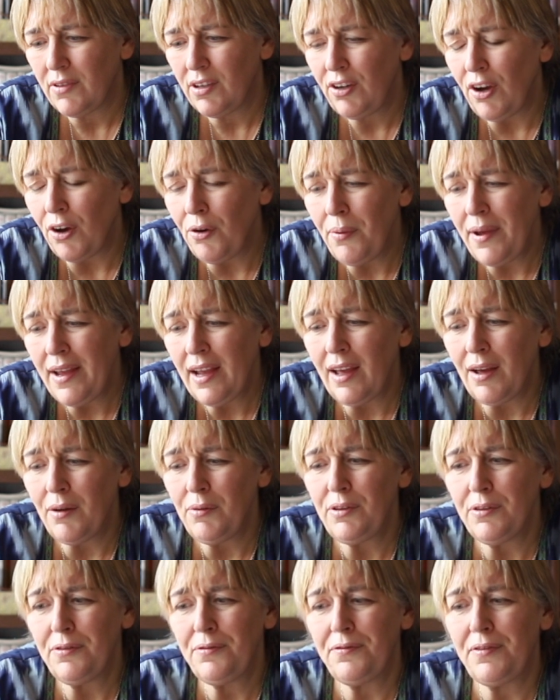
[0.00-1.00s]
going
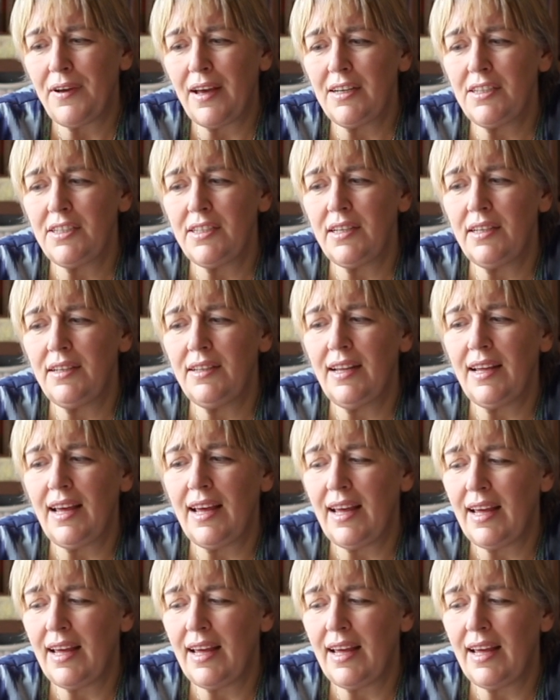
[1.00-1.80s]
out of fashion,